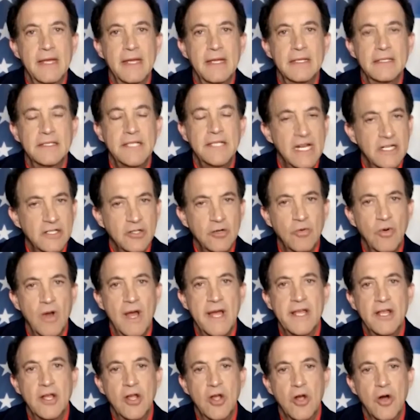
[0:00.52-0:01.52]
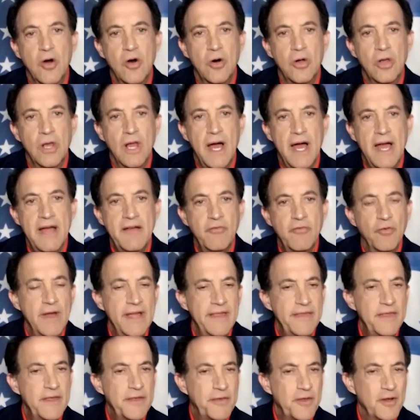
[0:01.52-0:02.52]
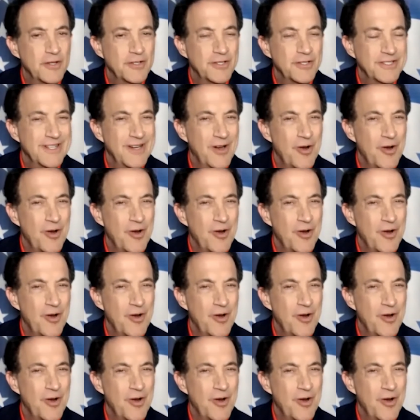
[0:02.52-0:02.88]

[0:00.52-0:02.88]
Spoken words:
Dr. Ryan Cole, I've read that there's